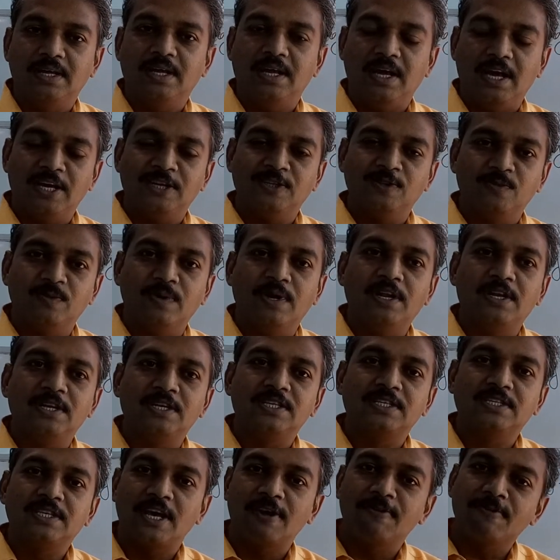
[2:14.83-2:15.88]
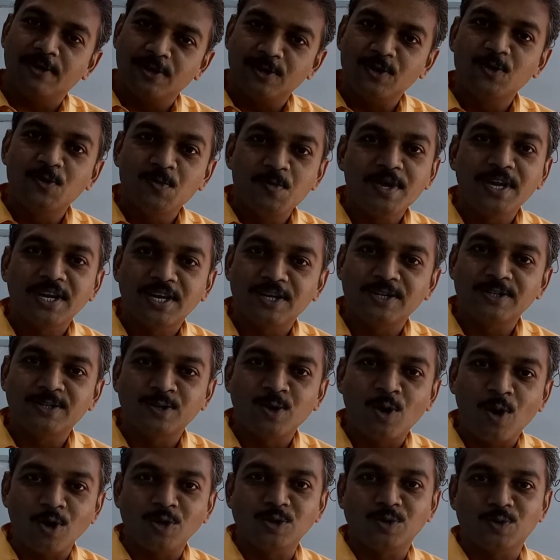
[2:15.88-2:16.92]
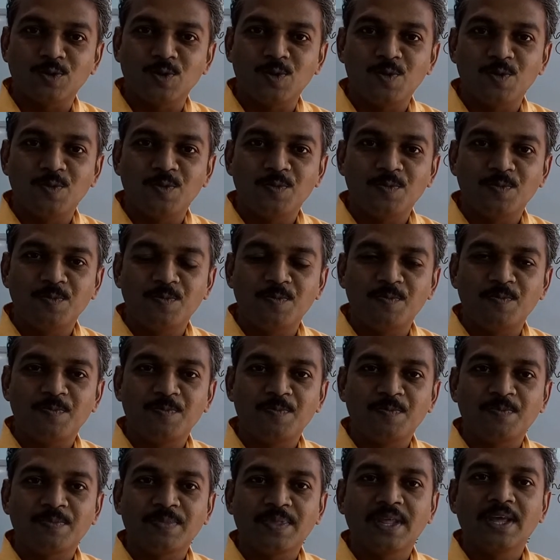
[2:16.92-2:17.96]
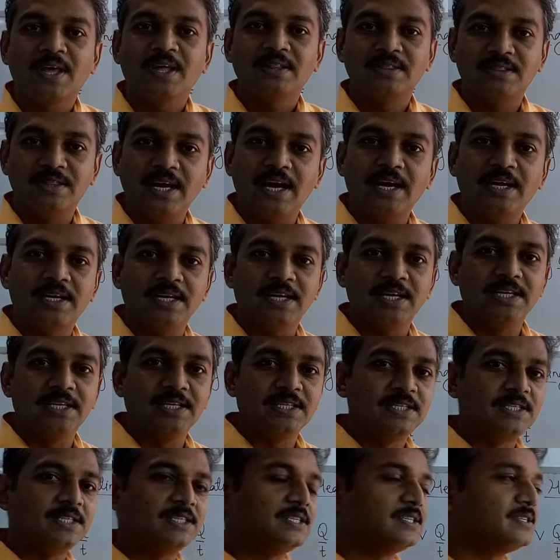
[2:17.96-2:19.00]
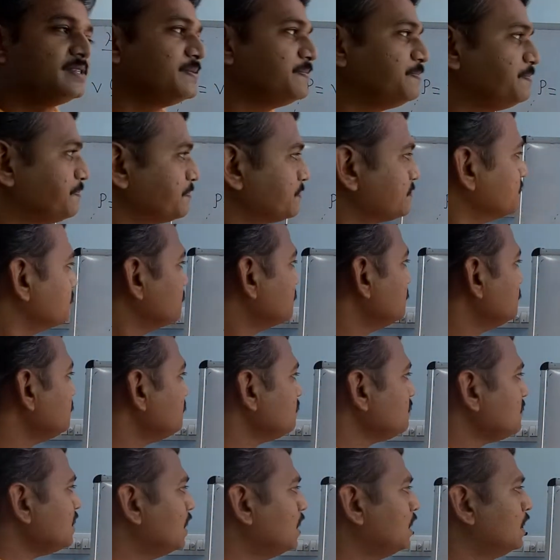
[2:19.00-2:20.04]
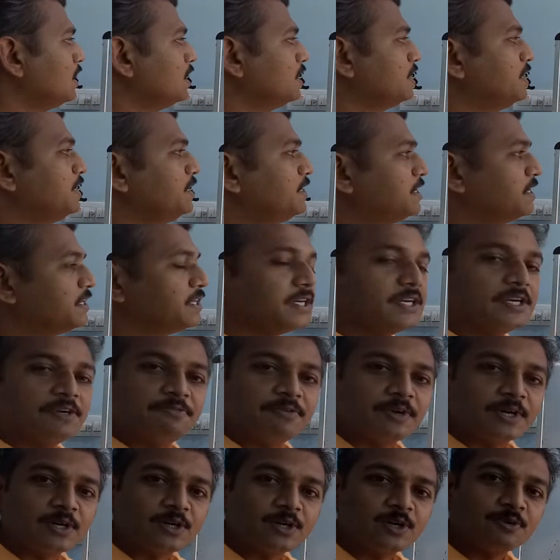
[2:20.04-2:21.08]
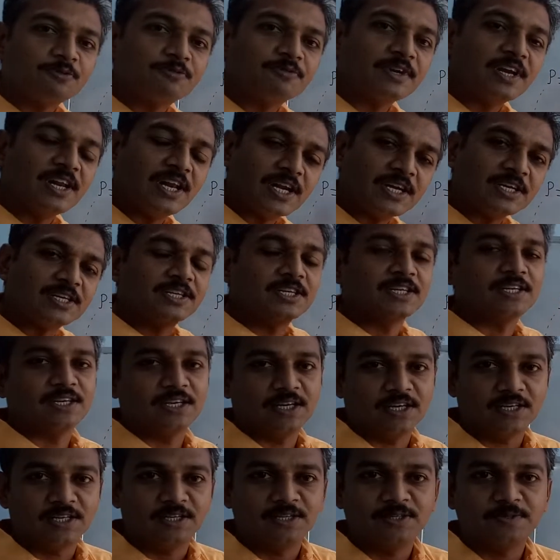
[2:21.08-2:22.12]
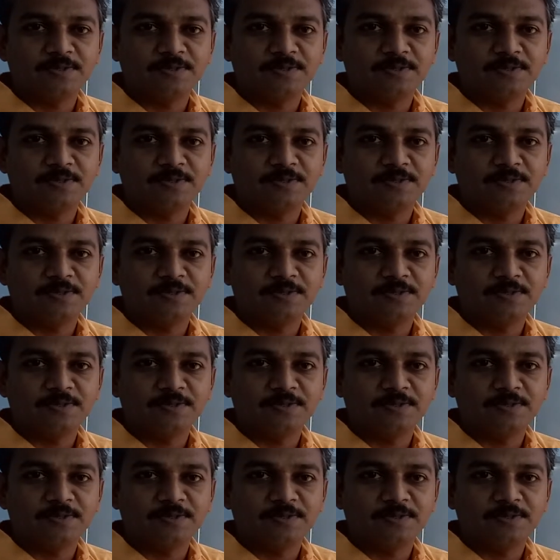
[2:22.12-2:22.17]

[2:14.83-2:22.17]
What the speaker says: as well it is having numericals also, that is heating effect of electric current.